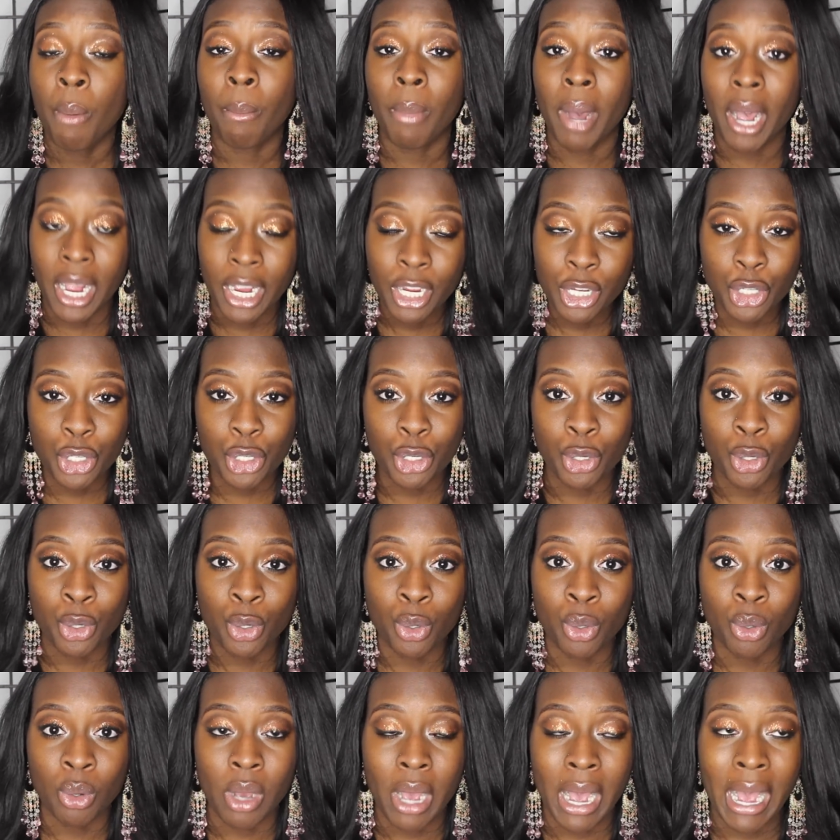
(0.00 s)
Mind
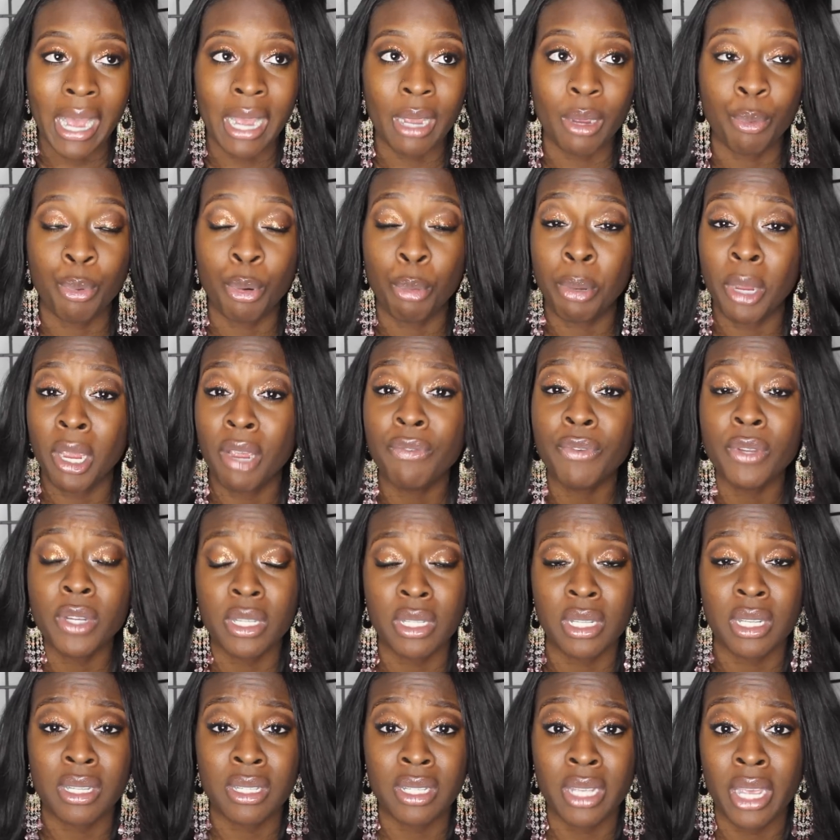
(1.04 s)
you, I prepared for
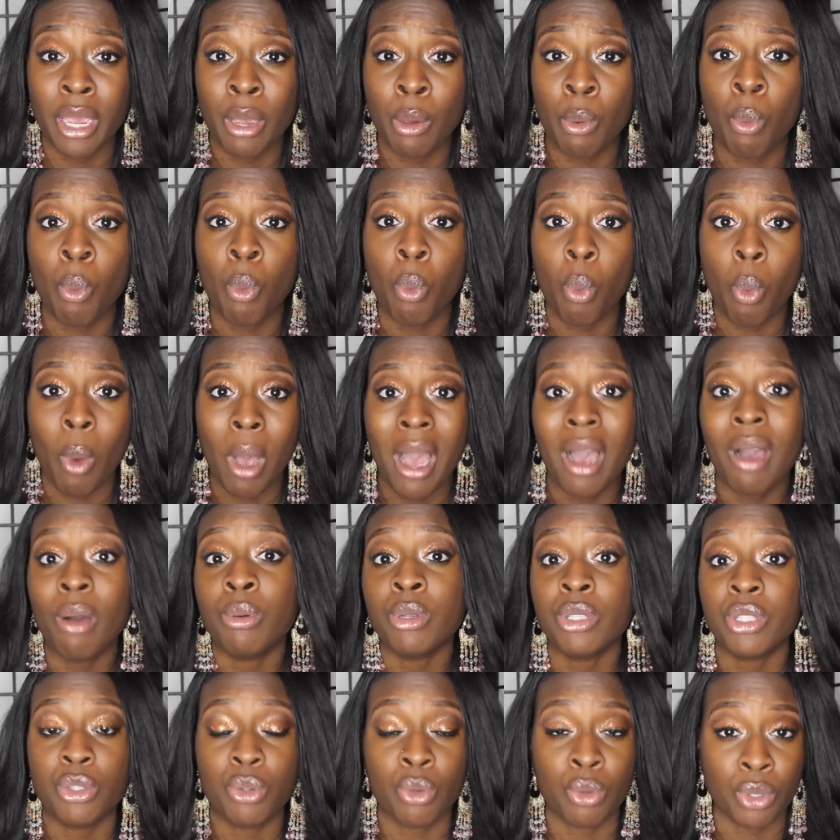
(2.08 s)
this exam while I
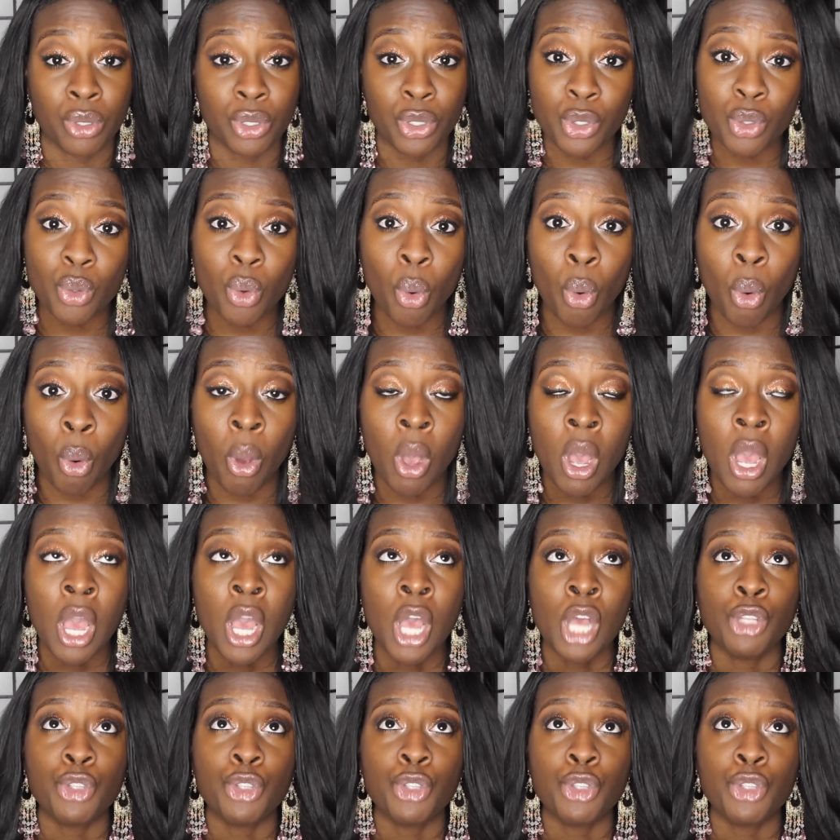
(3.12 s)
was still in school.